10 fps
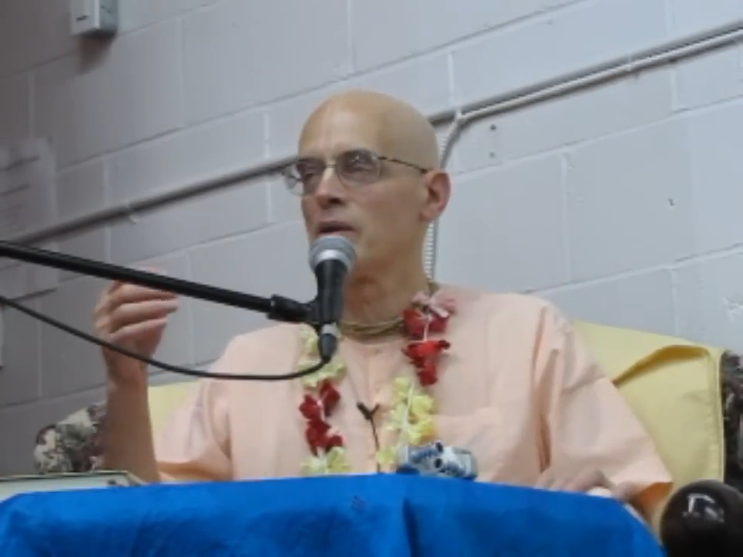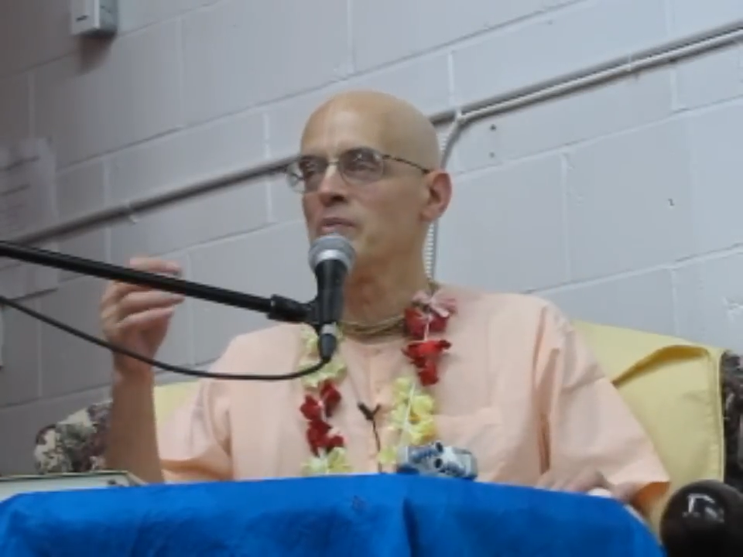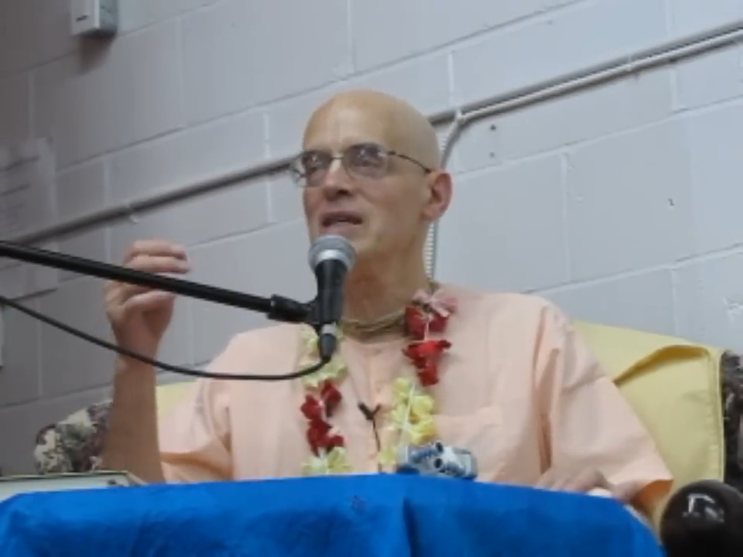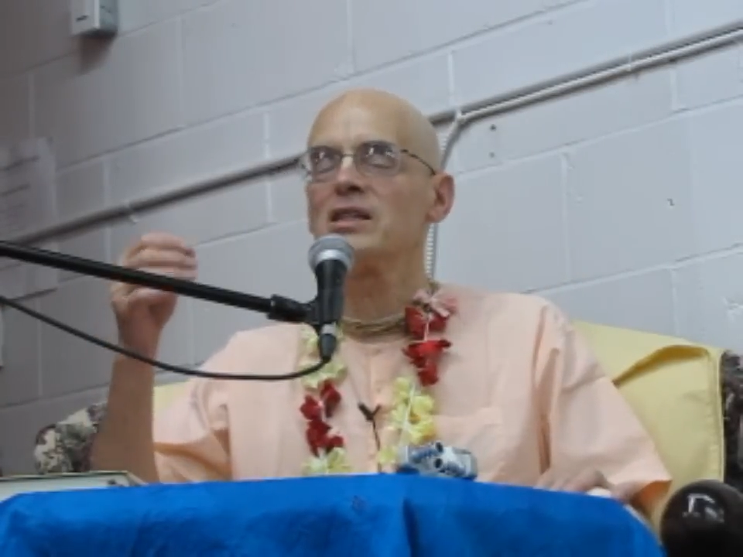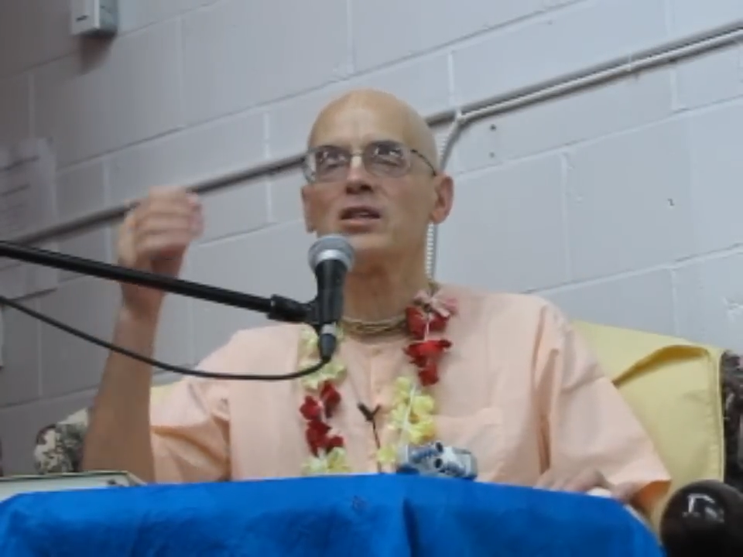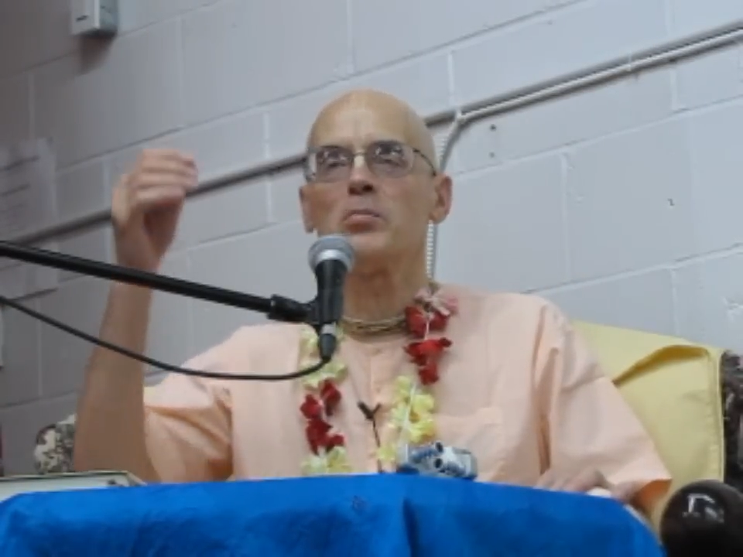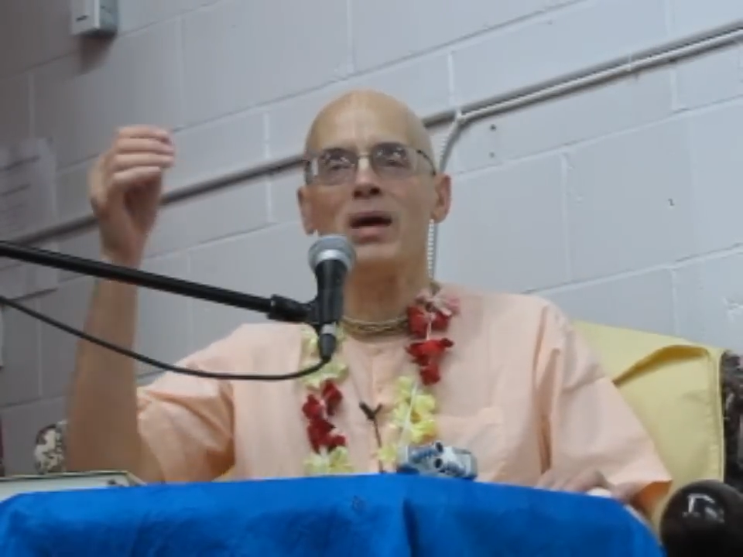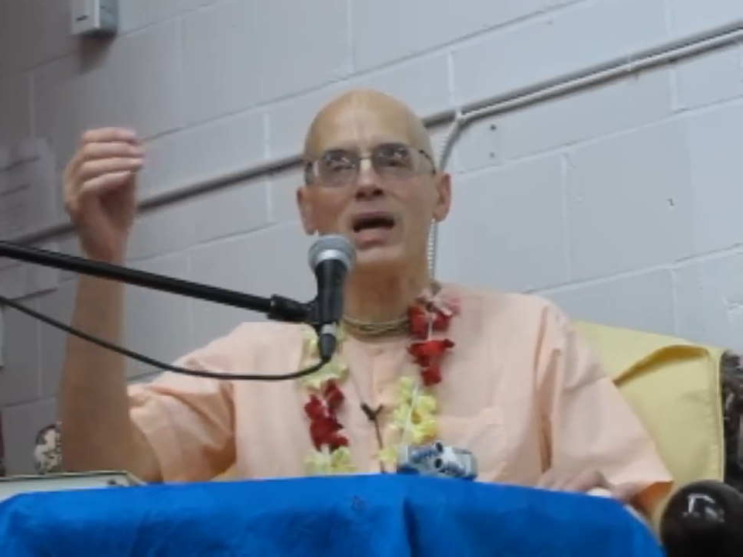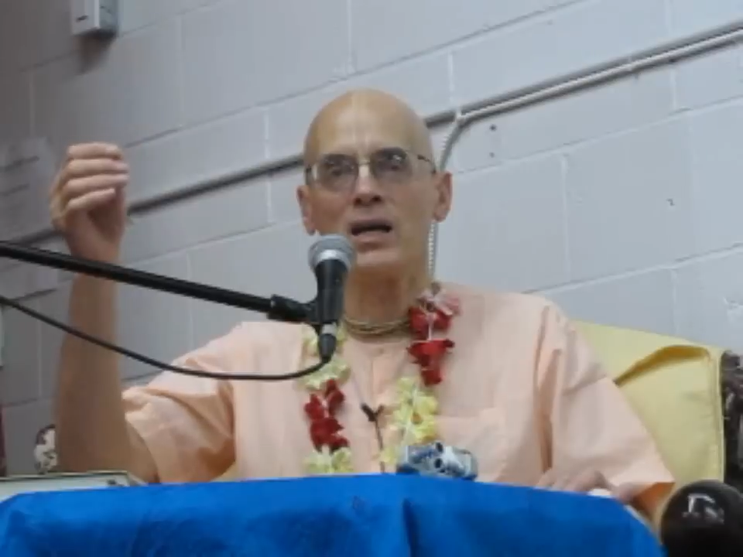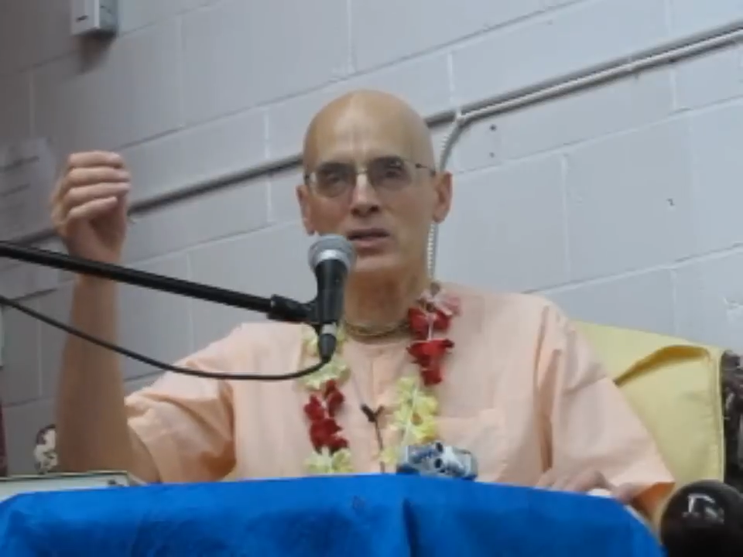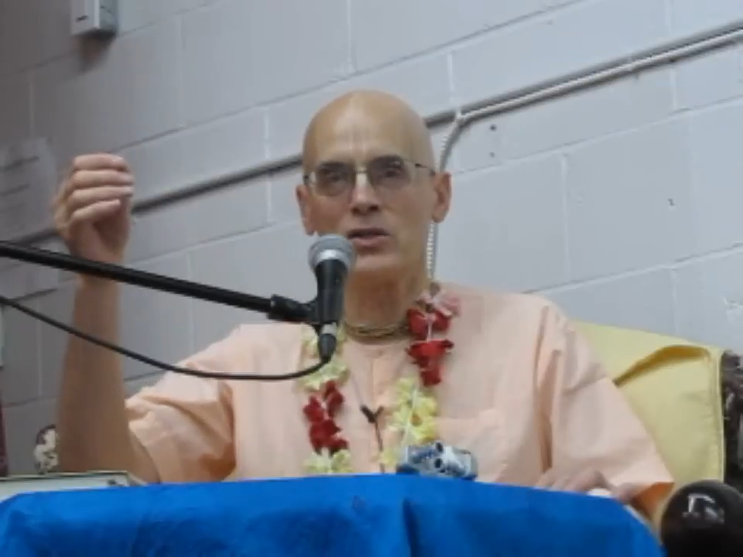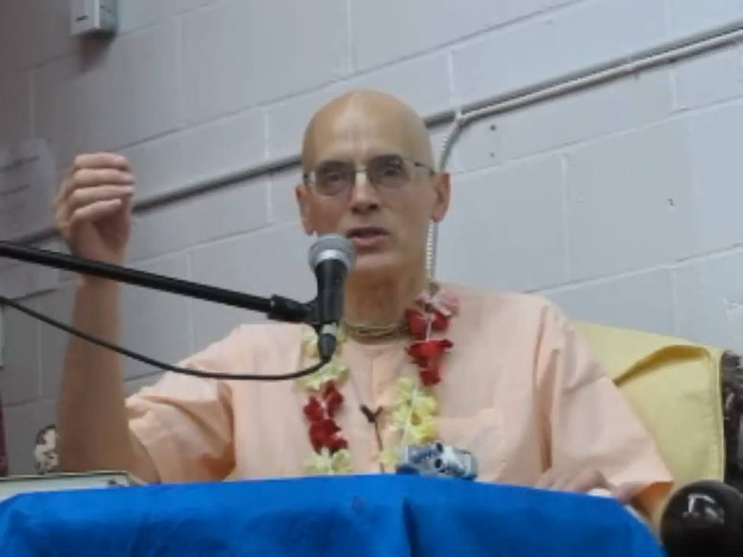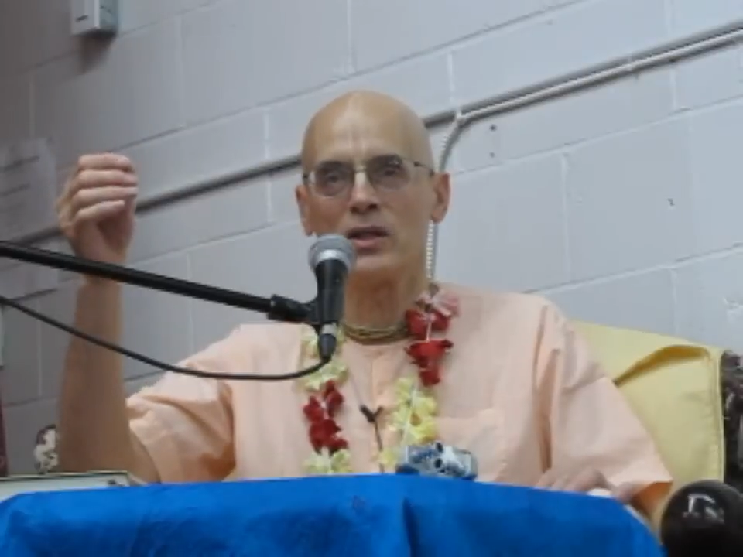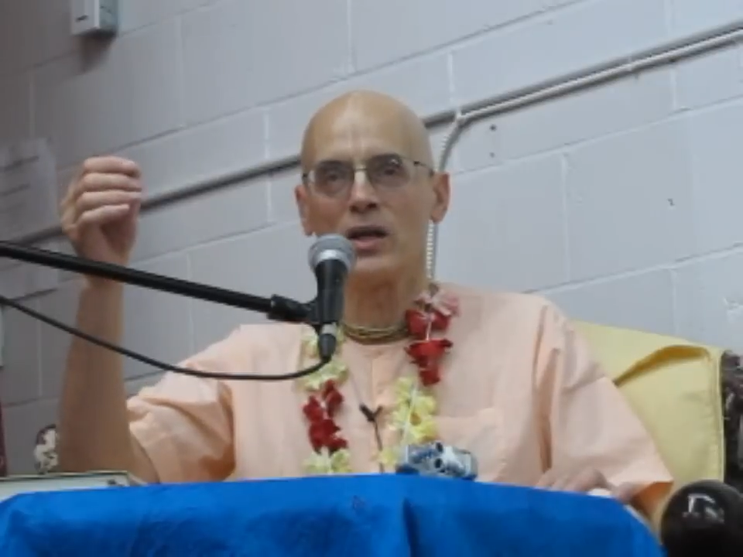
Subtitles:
meet the demands